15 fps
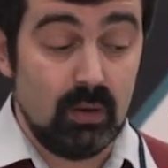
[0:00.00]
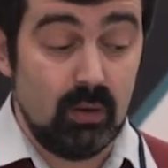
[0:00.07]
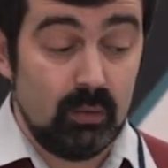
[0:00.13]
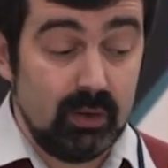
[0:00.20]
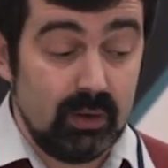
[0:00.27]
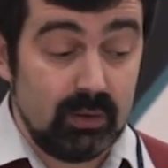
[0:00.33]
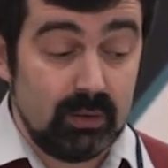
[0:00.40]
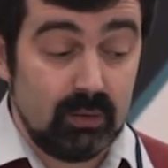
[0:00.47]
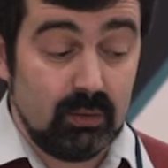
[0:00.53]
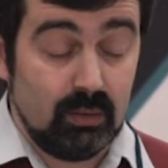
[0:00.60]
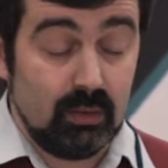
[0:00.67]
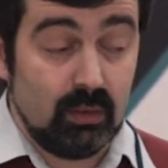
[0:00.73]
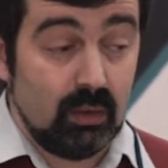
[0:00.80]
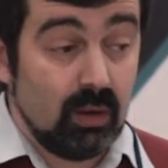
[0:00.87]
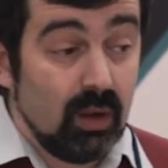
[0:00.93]
Okay,
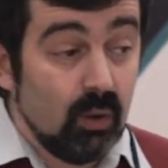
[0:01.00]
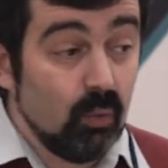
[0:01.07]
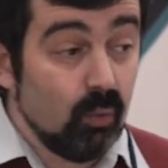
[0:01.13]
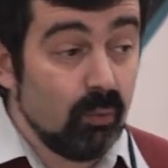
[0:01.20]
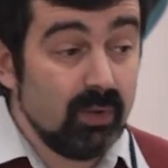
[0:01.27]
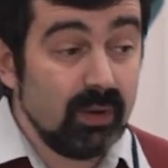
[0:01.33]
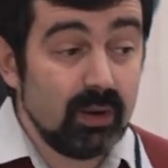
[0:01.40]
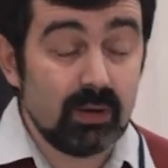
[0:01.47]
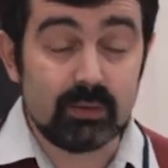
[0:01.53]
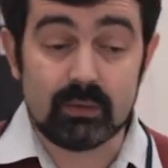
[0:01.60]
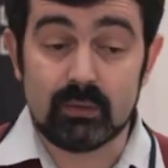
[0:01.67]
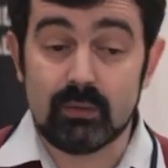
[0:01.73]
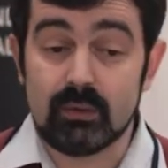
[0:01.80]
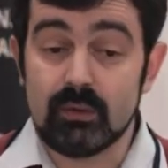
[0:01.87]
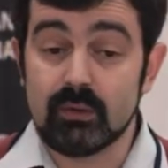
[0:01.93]
how we can
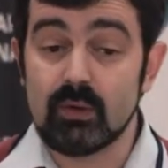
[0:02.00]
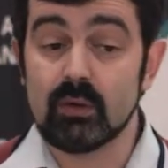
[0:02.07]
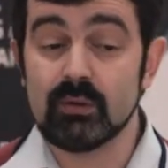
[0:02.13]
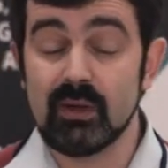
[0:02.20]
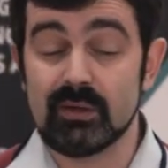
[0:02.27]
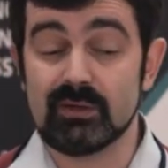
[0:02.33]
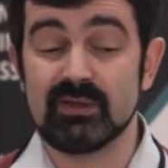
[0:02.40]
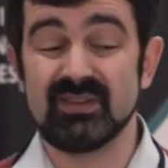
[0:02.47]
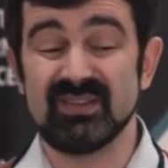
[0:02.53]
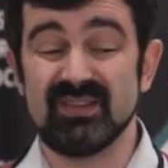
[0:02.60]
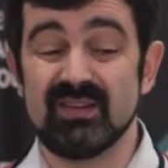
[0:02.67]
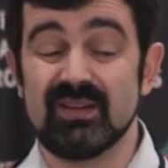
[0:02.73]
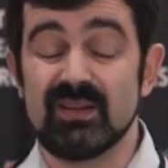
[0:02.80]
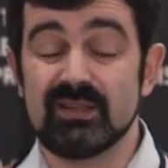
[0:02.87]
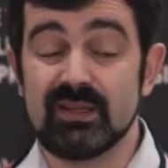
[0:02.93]
recognize
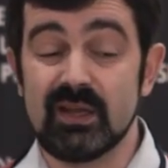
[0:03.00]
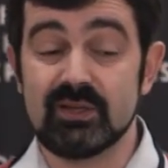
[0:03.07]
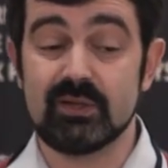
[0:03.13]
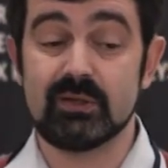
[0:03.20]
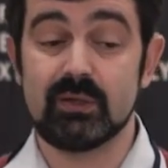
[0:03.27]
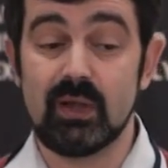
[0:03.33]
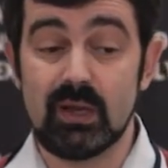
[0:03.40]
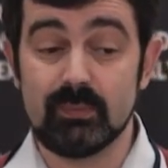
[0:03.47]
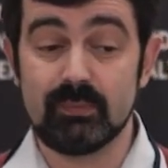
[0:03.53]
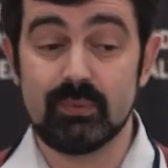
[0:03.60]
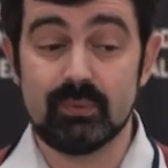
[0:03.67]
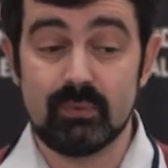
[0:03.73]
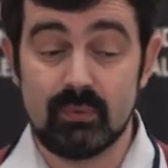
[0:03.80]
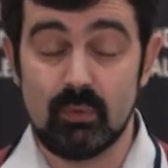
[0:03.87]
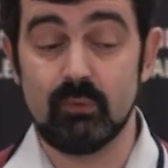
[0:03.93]
such type
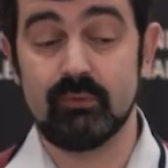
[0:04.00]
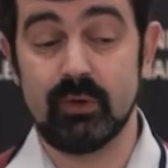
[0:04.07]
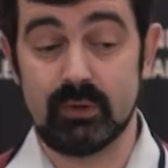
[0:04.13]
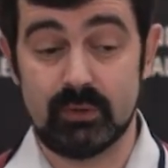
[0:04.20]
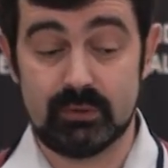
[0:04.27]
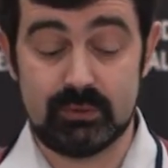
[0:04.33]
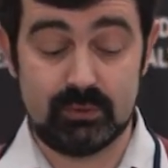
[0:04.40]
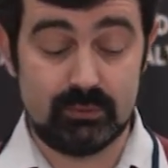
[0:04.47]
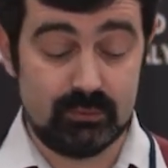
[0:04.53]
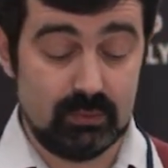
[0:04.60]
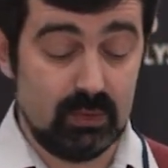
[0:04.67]
of errors?